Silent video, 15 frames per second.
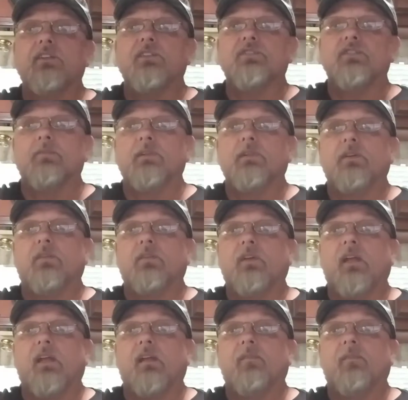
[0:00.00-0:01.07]
you should be
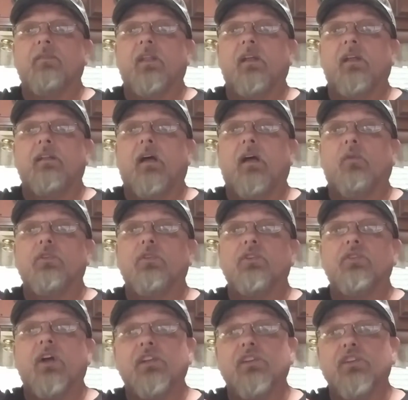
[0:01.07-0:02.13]
okay. Now when you're
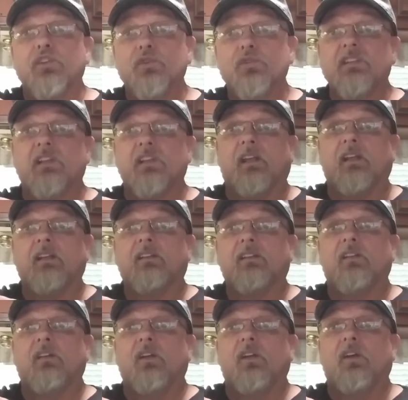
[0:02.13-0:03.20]
done using it,
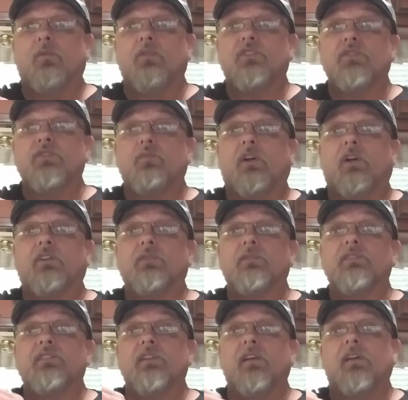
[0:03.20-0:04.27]
what you want to do
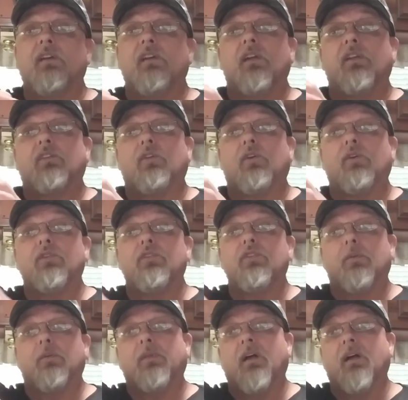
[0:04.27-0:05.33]
is turn
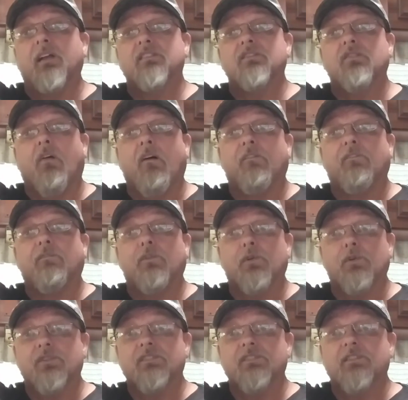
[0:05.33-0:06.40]
your appliance off
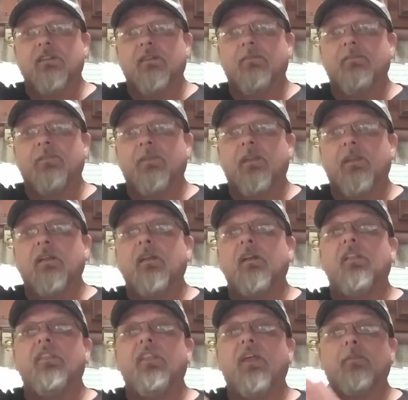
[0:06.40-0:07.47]
first,
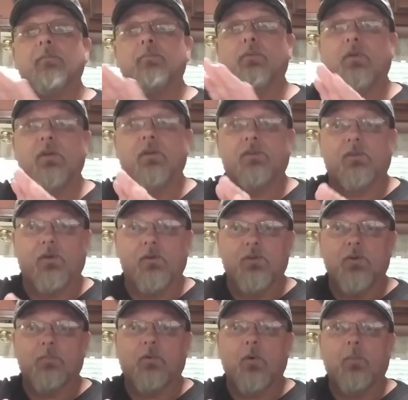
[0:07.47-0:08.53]
then turn
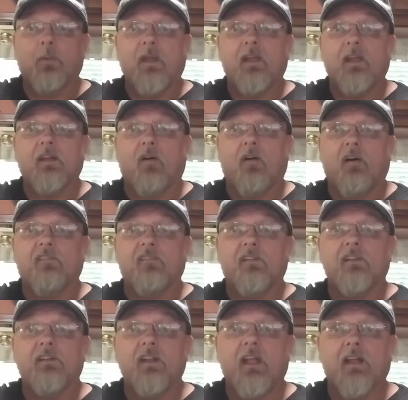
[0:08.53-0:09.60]
your propane off
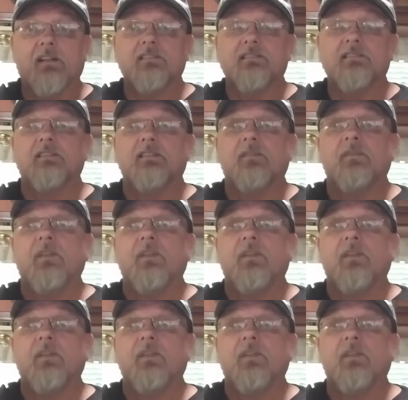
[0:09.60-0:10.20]
next.